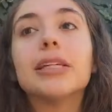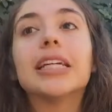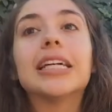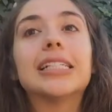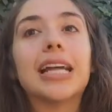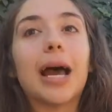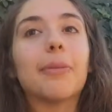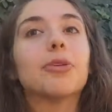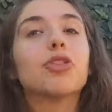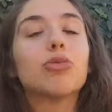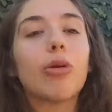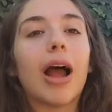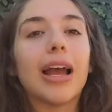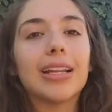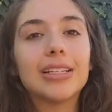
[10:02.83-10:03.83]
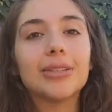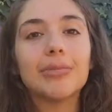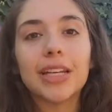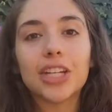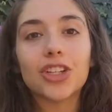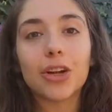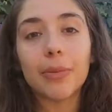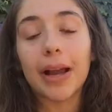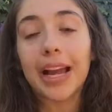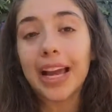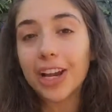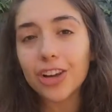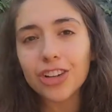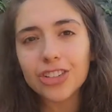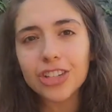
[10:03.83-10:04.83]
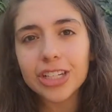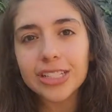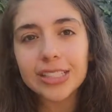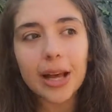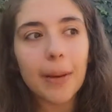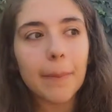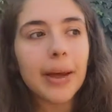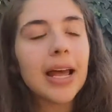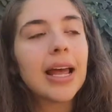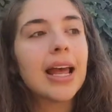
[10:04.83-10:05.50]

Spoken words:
because I'm trying to make sure my energy is up